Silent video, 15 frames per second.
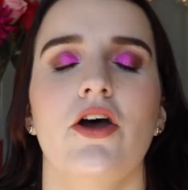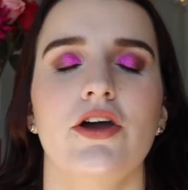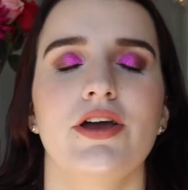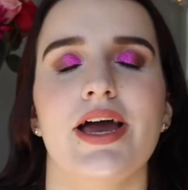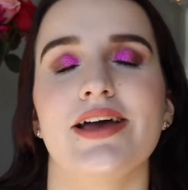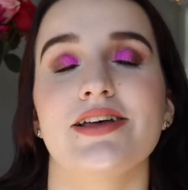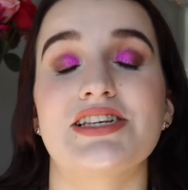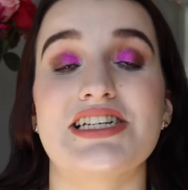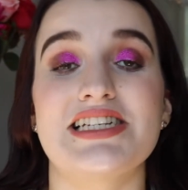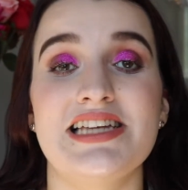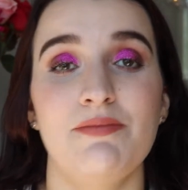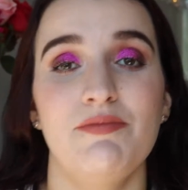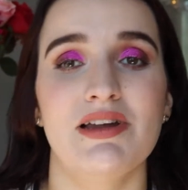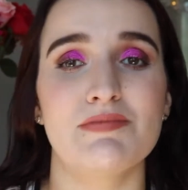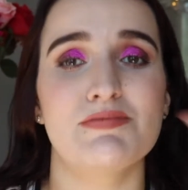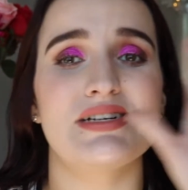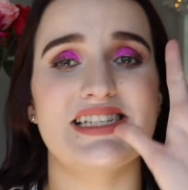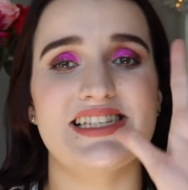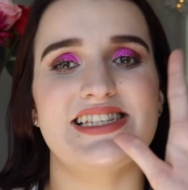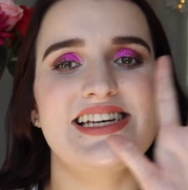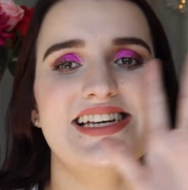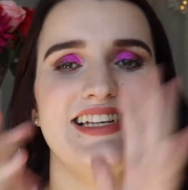Okay, so tip number
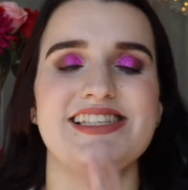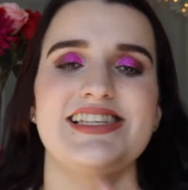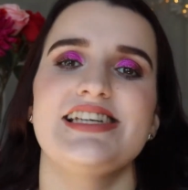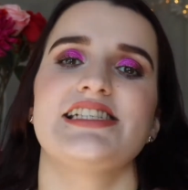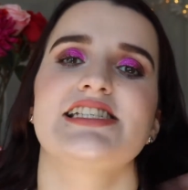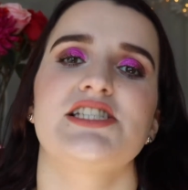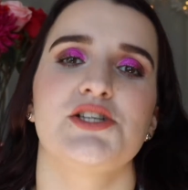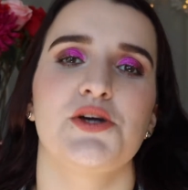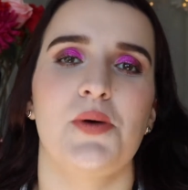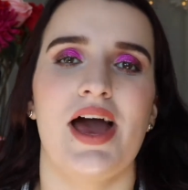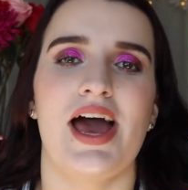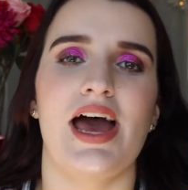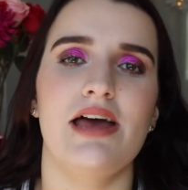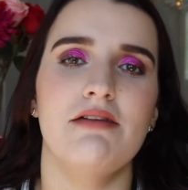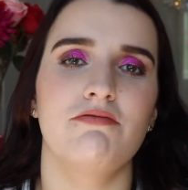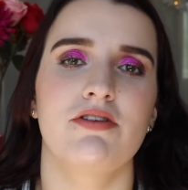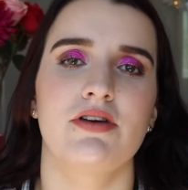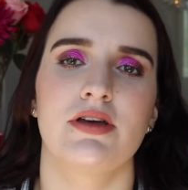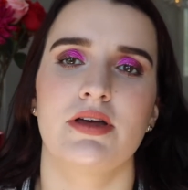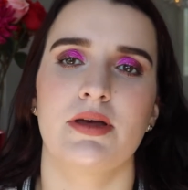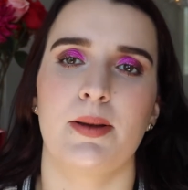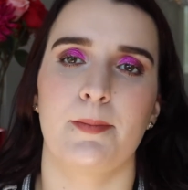6 is to have
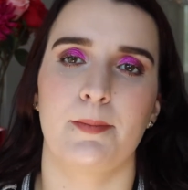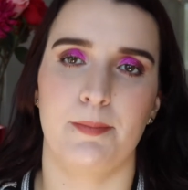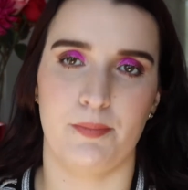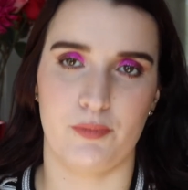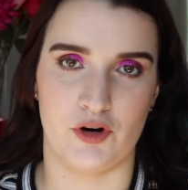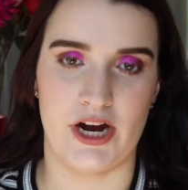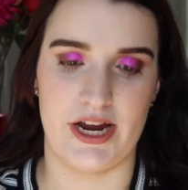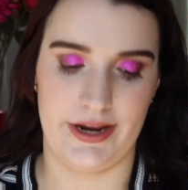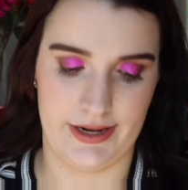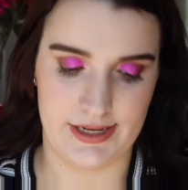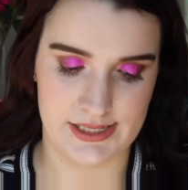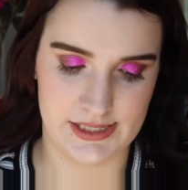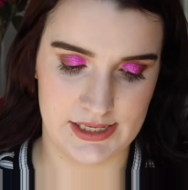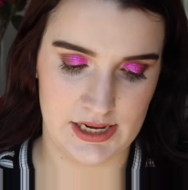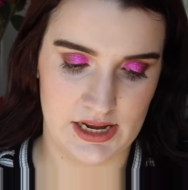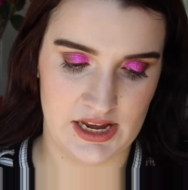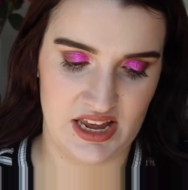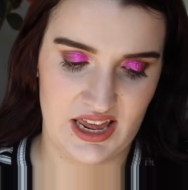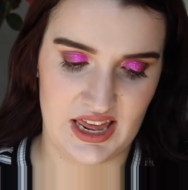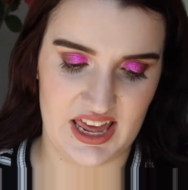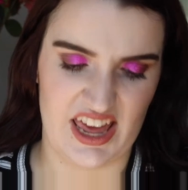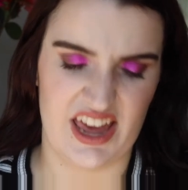breaks
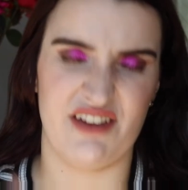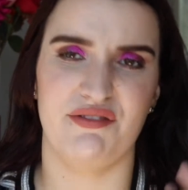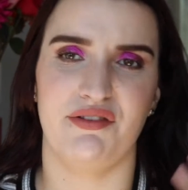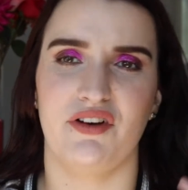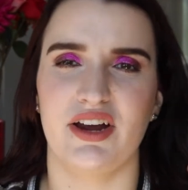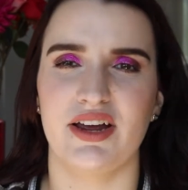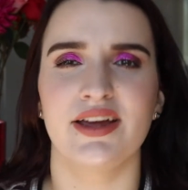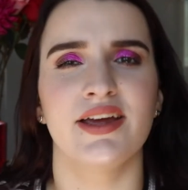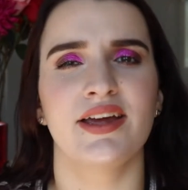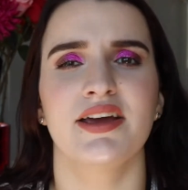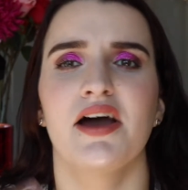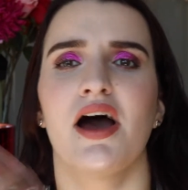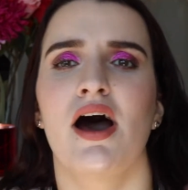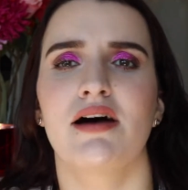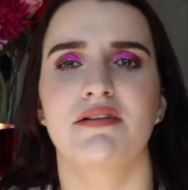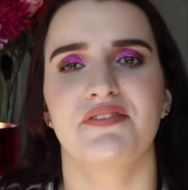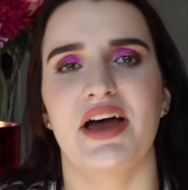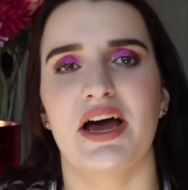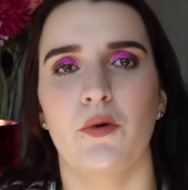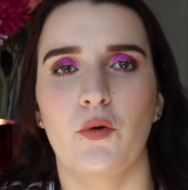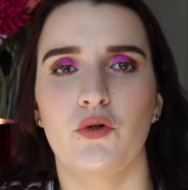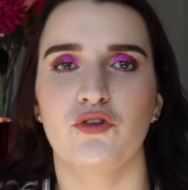every half
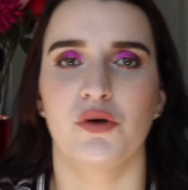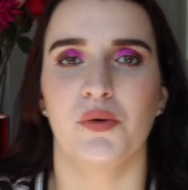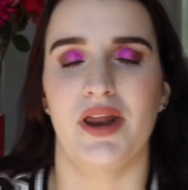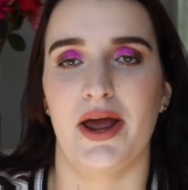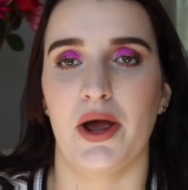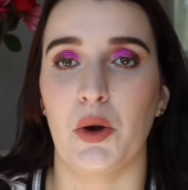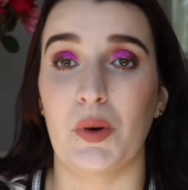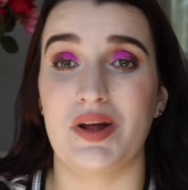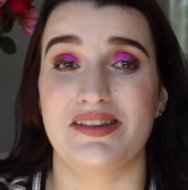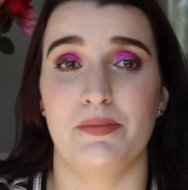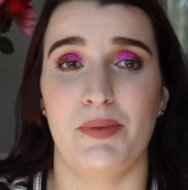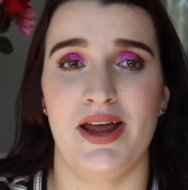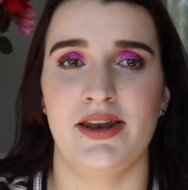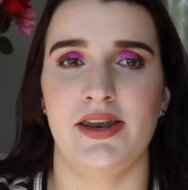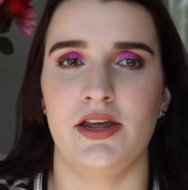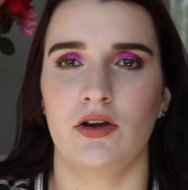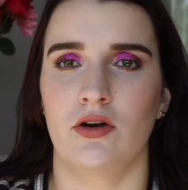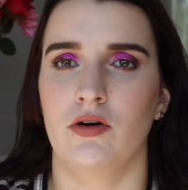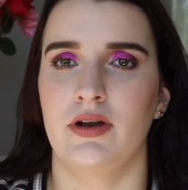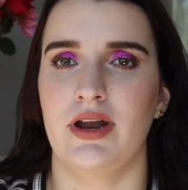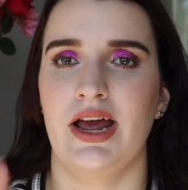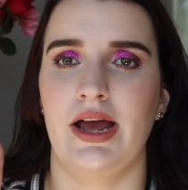hour to an hour, depending
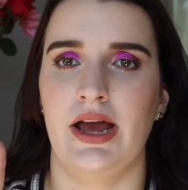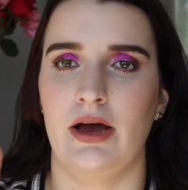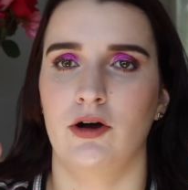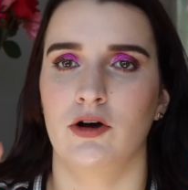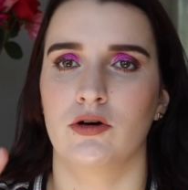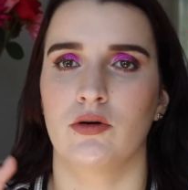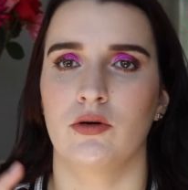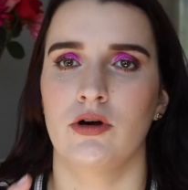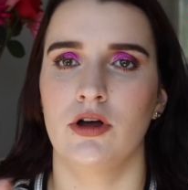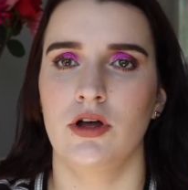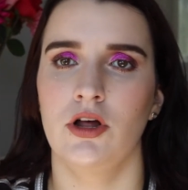on how